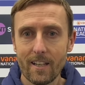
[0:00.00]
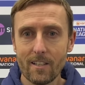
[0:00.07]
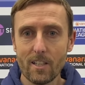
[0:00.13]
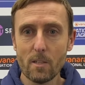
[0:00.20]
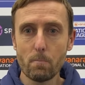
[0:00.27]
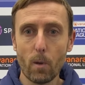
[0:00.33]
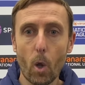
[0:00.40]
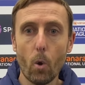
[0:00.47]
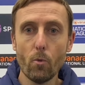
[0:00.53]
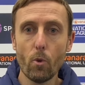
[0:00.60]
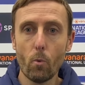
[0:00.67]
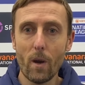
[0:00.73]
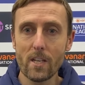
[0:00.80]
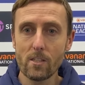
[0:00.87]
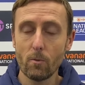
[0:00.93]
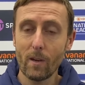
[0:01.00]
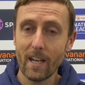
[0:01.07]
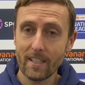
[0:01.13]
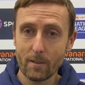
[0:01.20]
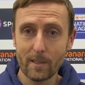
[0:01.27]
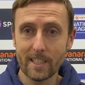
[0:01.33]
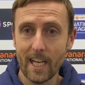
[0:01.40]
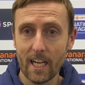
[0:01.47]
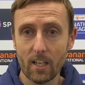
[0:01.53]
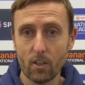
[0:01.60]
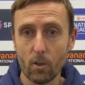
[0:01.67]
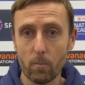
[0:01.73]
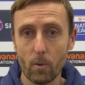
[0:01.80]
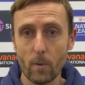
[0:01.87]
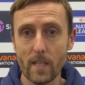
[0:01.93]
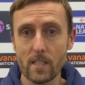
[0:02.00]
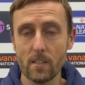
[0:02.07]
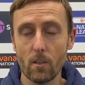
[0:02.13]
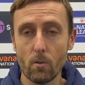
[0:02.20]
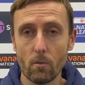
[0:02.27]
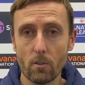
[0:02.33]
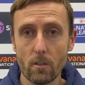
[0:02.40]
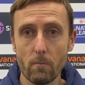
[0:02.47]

He's blown the whistle. We had it with Deck a couple of weeks ago.